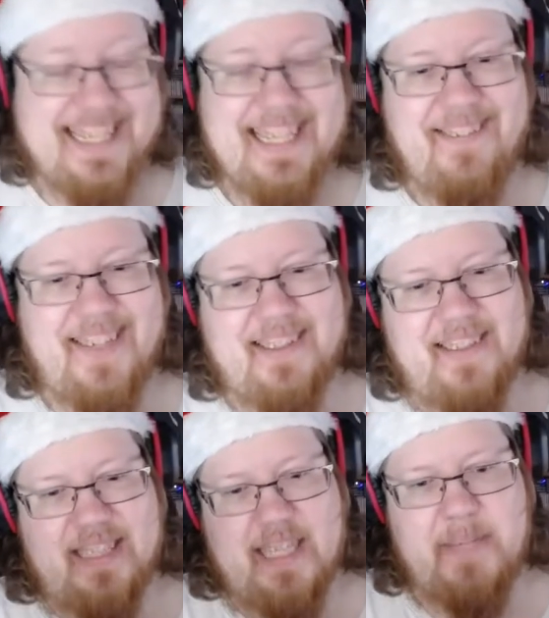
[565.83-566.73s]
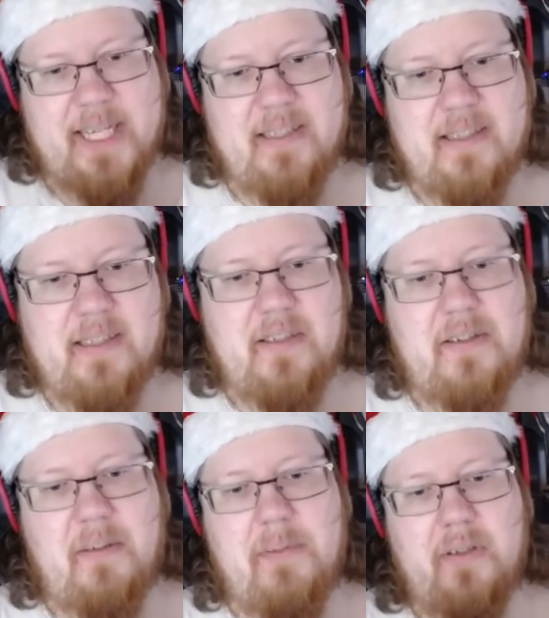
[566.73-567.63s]
well, I mean,
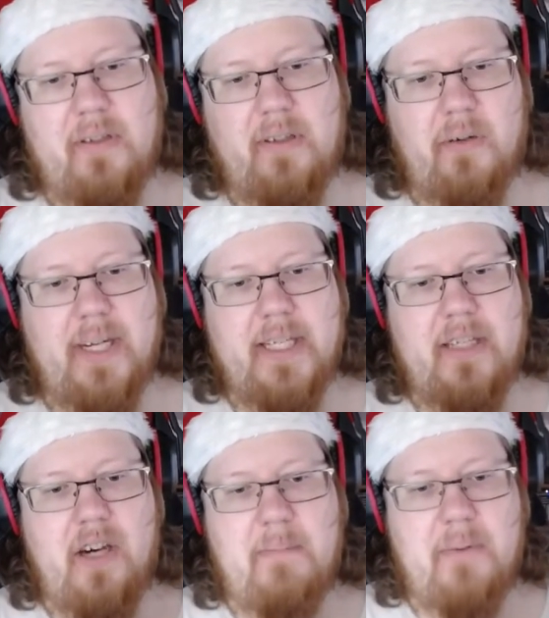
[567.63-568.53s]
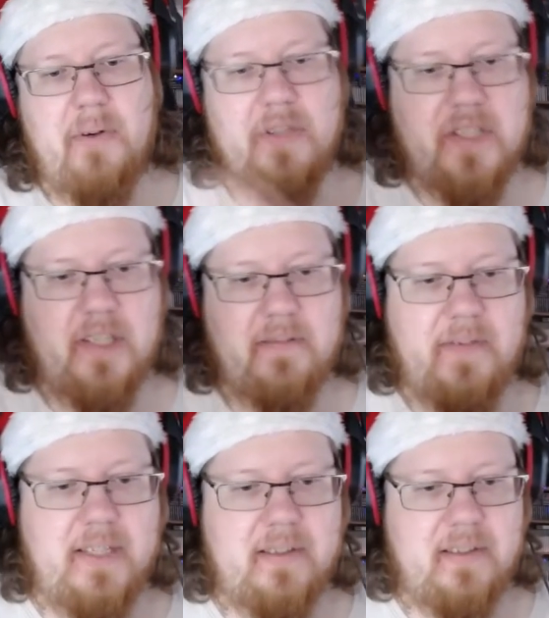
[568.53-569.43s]
copper chloride and copper
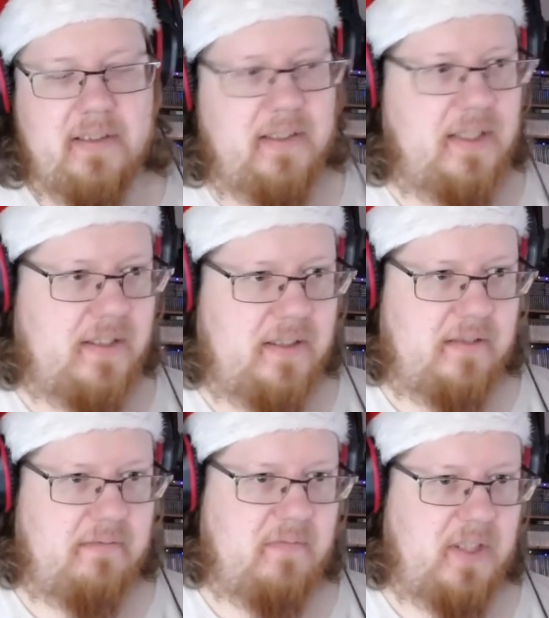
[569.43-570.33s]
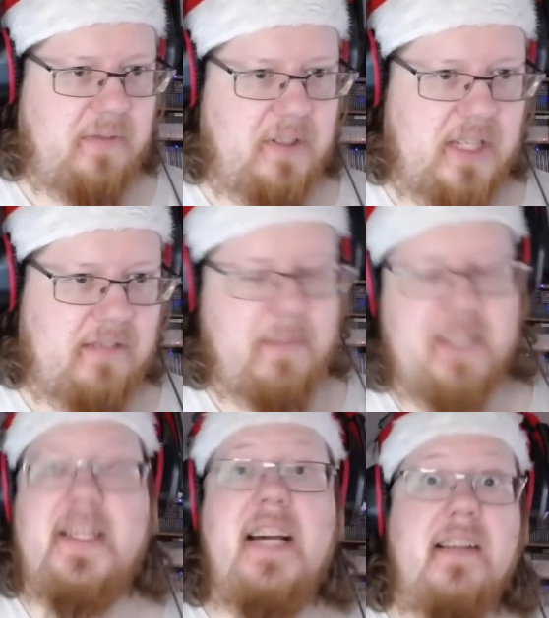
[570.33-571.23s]
sulfate is different stuff, but
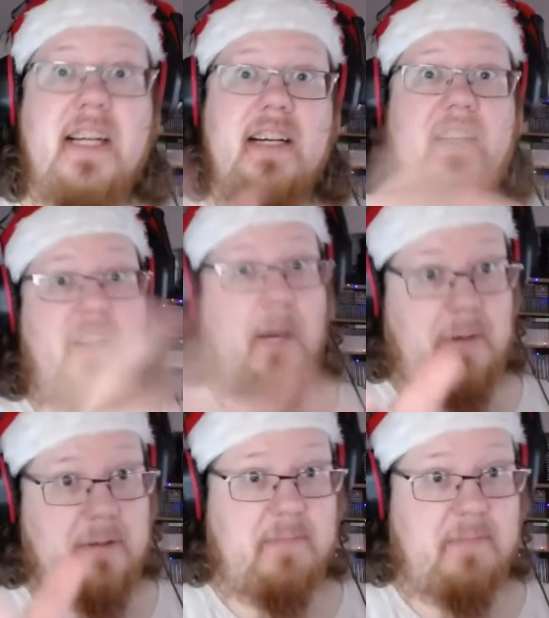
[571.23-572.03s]
still, copper.